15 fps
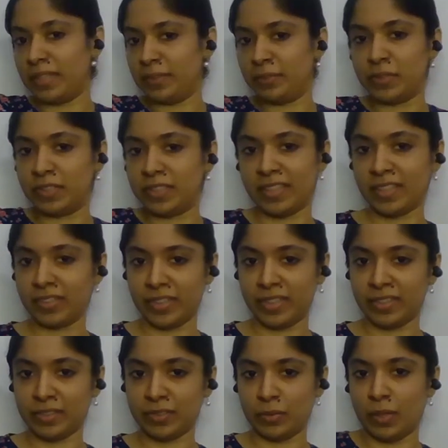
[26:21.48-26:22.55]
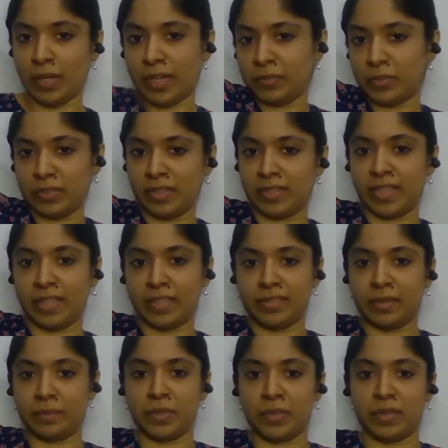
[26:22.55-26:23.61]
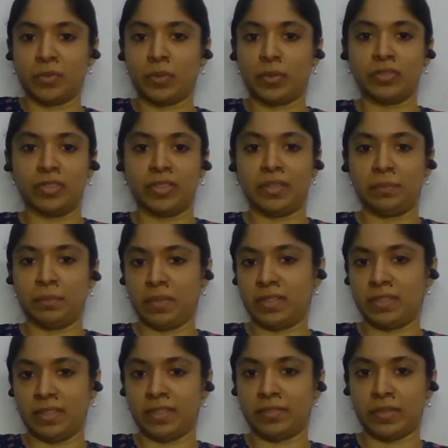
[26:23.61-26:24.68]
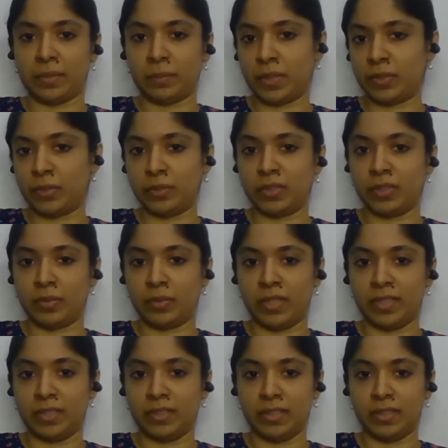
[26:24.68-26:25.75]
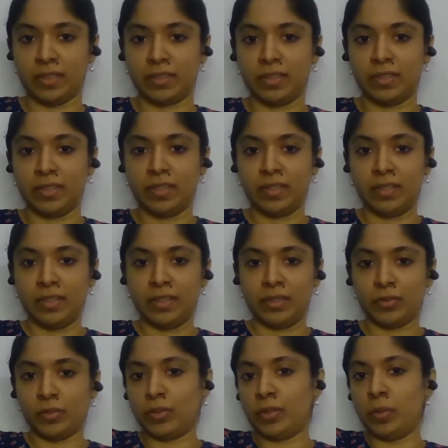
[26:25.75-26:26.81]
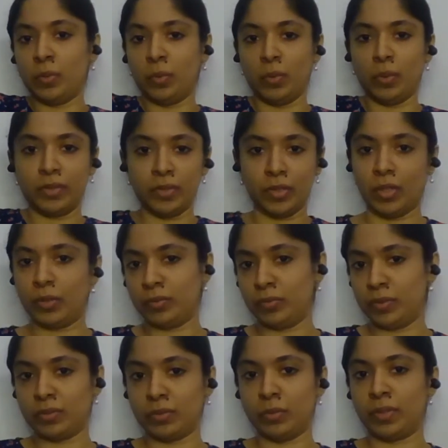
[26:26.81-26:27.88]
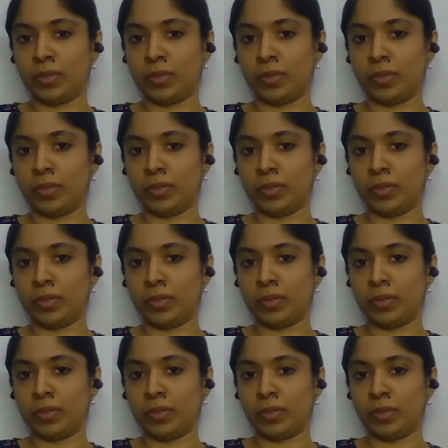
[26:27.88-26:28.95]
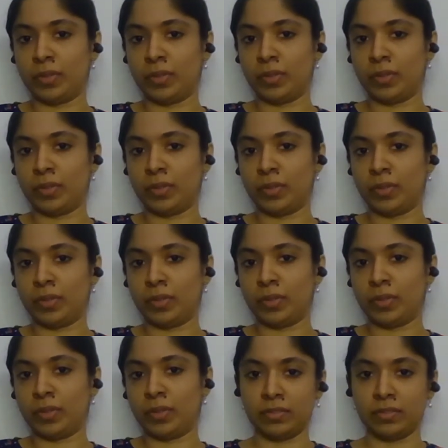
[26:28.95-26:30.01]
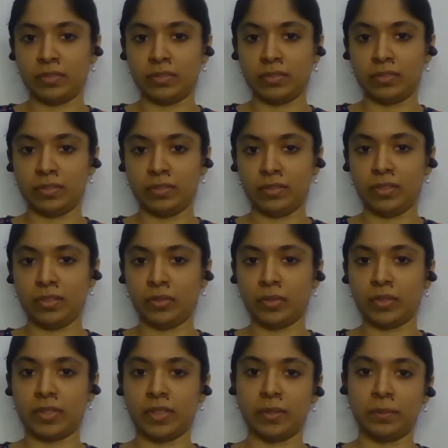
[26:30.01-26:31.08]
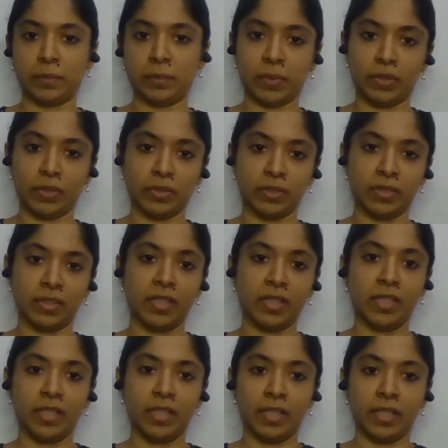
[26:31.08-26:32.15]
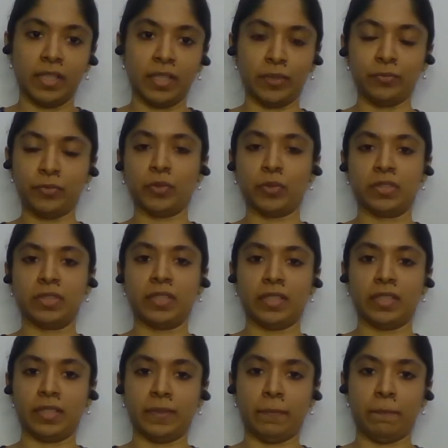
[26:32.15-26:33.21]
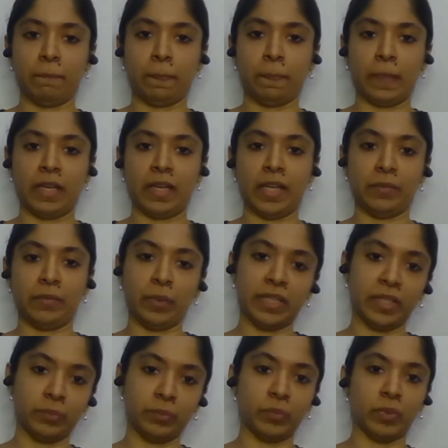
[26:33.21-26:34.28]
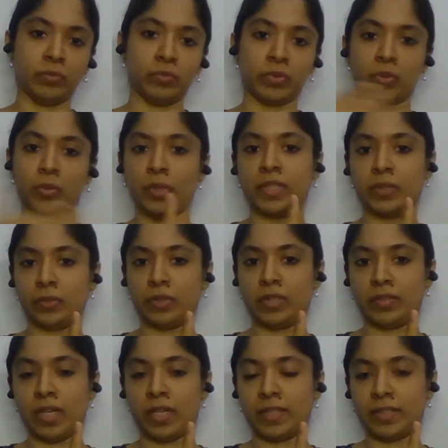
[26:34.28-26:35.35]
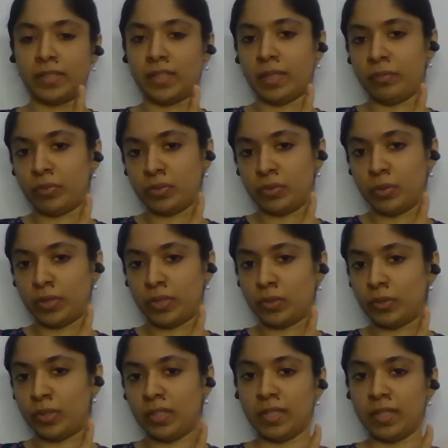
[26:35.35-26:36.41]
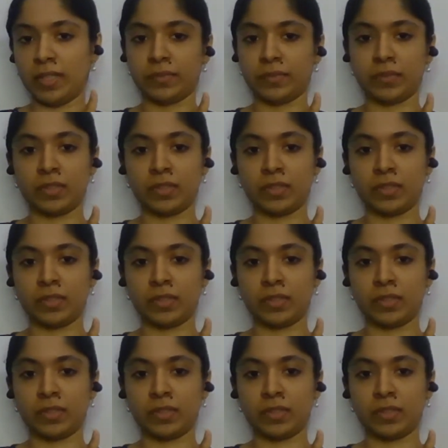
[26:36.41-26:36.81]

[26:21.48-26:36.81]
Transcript: I was hearing. So I was really sometimes questioning myself, am I doing the right thing? The whole crowd was going the other way, you know, you know what I mean? Because if you see, when everyone was going to the right, I was going to the left.